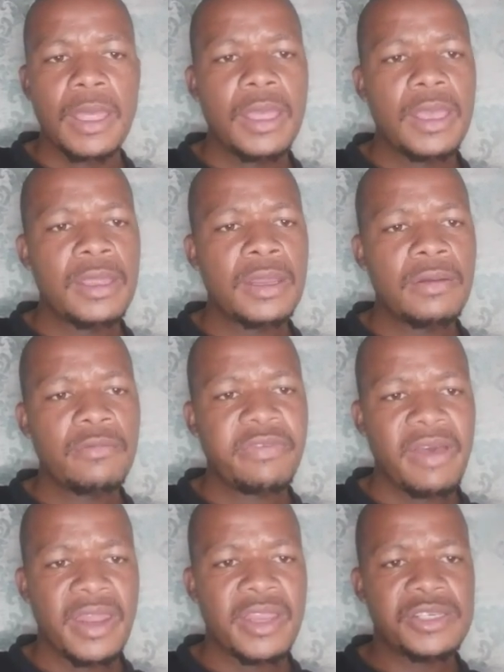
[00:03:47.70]
in
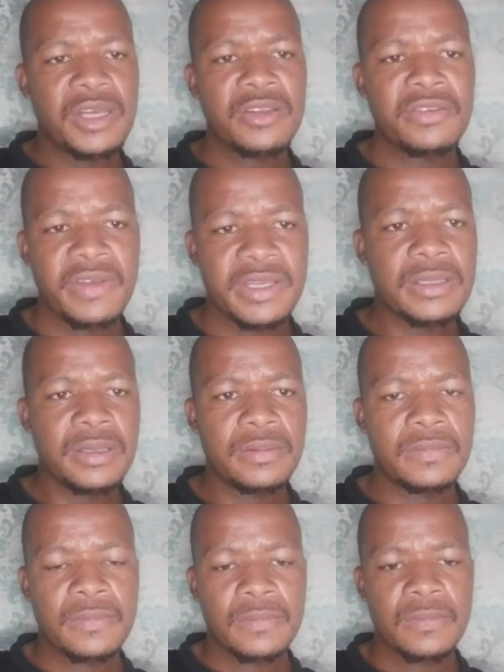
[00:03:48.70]
financial
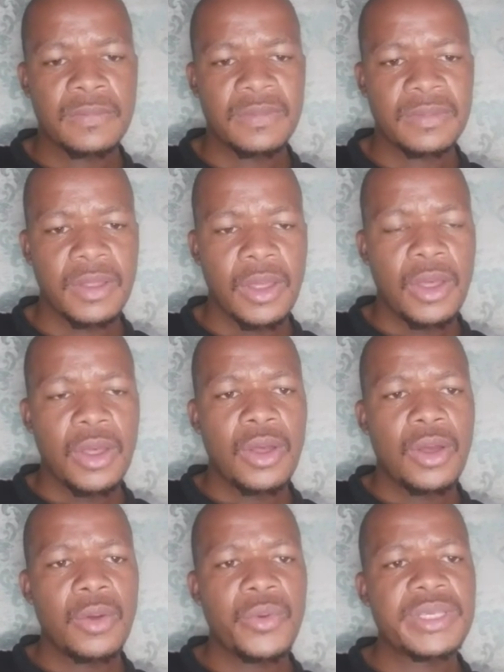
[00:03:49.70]
investing,
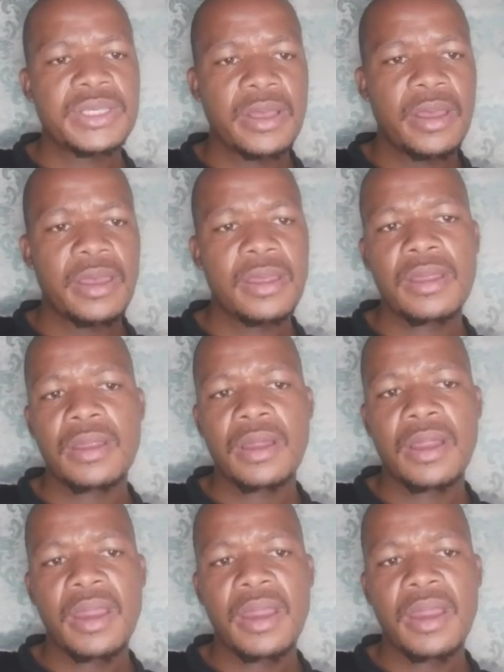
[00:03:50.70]
we say